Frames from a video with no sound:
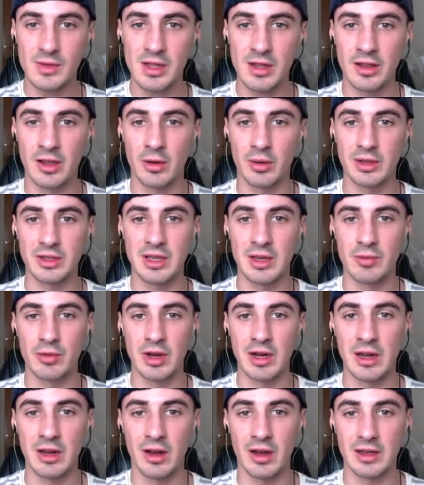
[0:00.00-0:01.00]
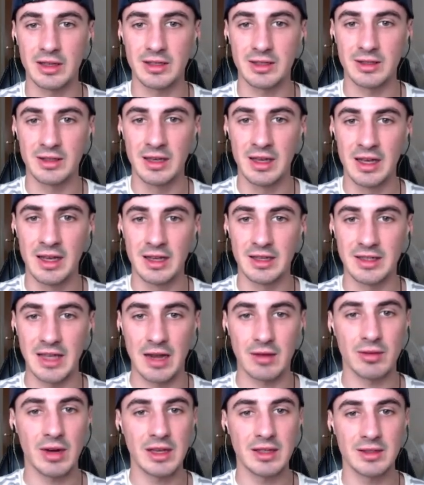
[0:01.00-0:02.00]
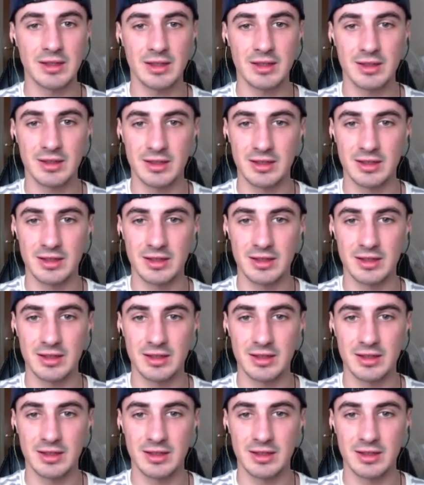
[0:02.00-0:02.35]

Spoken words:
They always seem really nice. Is that racist